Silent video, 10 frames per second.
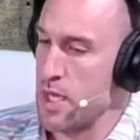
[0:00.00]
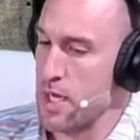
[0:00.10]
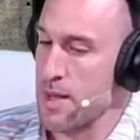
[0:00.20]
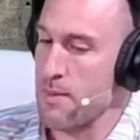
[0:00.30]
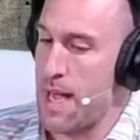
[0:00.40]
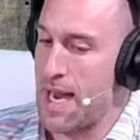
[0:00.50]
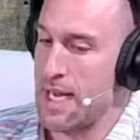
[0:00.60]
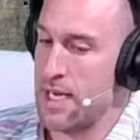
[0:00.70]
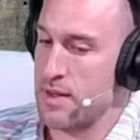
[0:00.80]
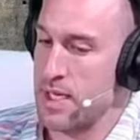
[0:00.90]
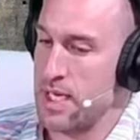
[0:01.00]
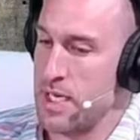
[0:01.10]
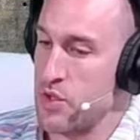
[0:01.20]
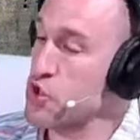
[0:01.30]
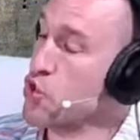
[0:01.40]
combining
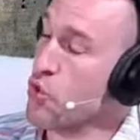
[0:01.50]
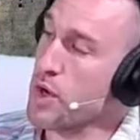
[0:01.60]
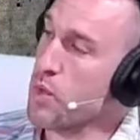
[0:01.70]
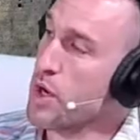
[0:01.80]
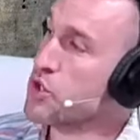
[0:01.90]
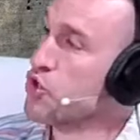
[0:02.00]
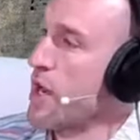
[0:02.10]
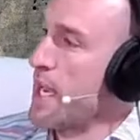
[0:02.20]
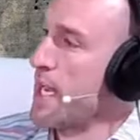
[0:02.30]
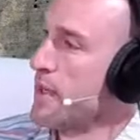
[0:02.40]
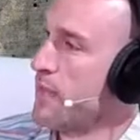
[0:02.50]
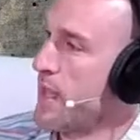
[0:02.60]
the story work training